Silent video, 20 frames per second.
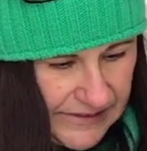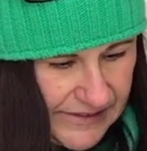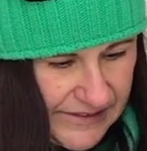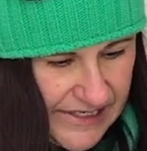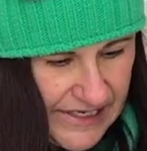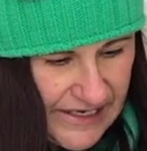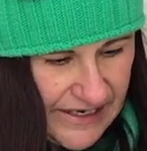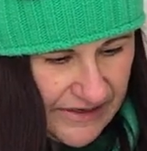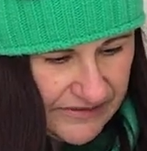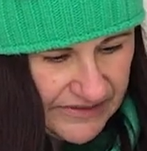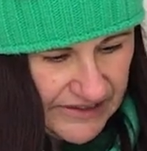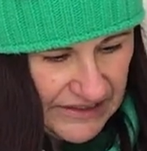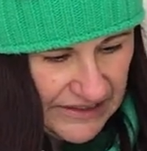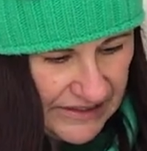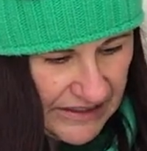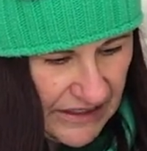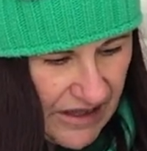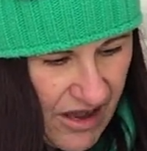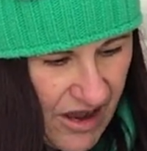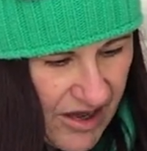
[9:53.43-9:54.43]
Take out the
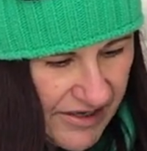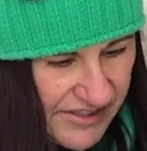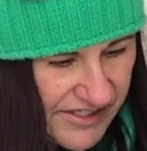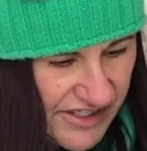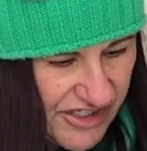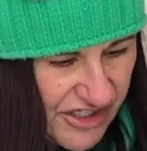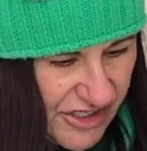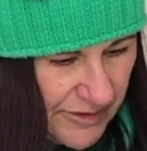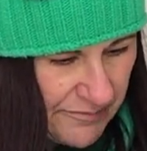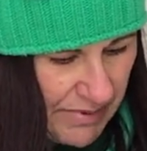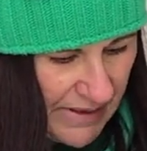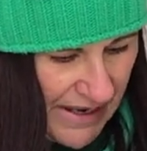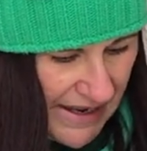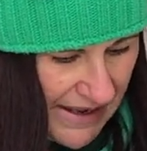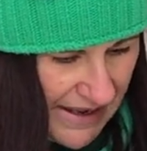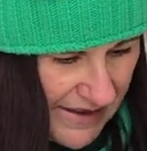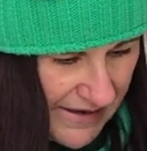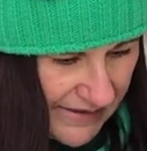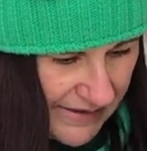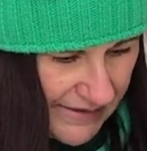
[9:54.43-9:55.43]
little oxygen
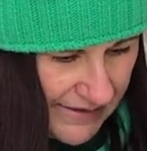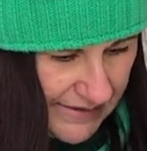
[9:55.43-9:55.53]
pack.